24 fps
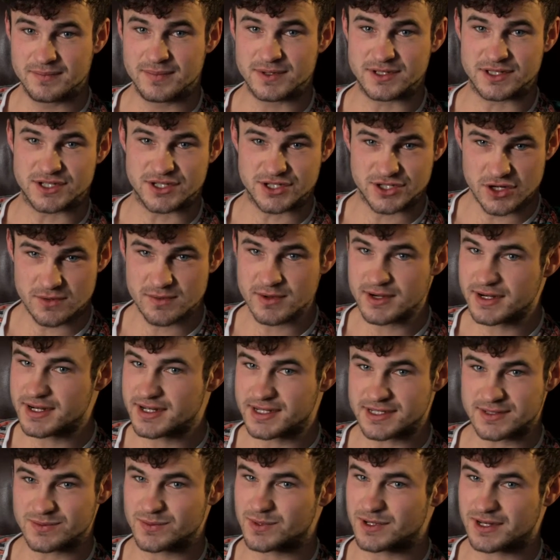but
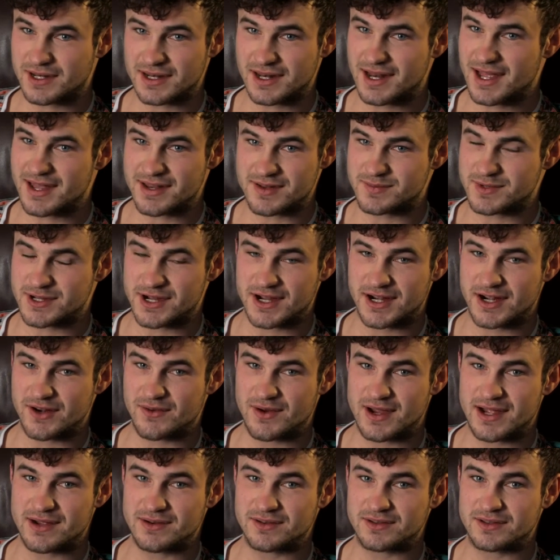stubbornness wouldn't let him turn
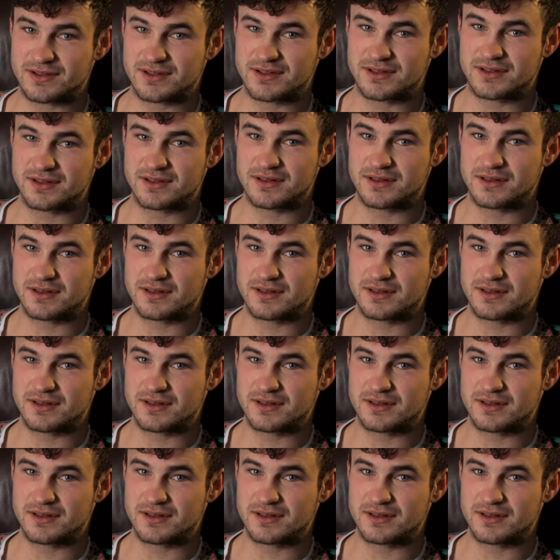around.